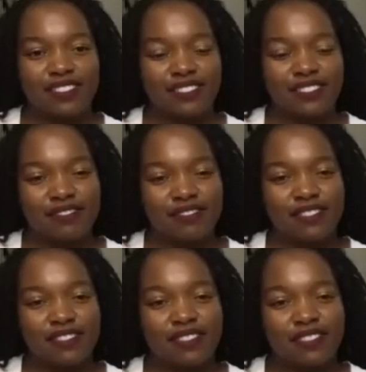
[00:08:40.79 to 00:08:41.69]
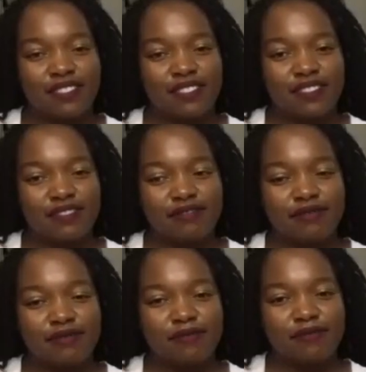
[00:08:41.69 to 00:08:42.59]

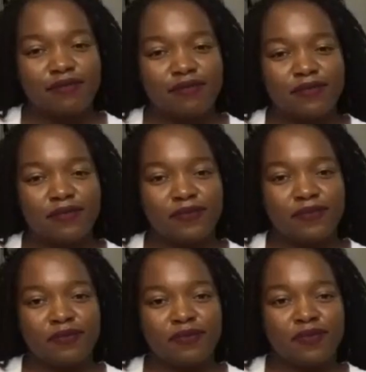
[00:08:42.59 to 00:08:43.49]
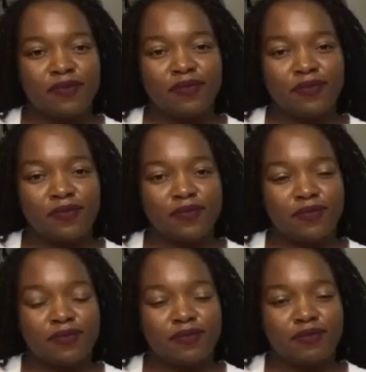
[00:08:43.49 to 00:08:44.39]

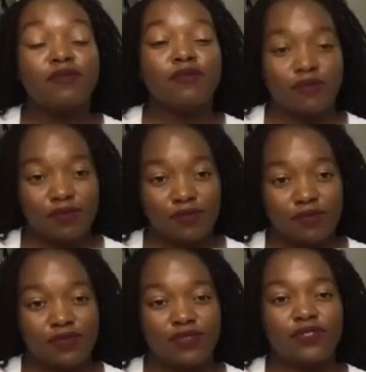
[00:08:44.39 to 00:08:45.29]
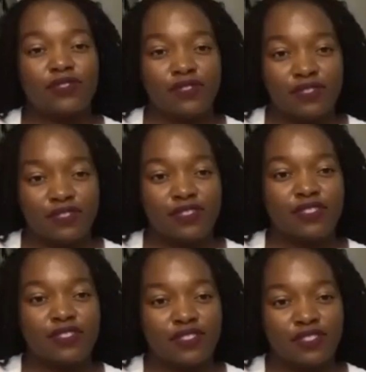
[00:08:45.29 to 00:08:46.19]

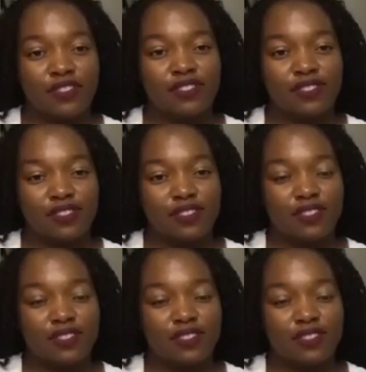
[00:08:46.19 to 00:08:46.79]
(not speaking)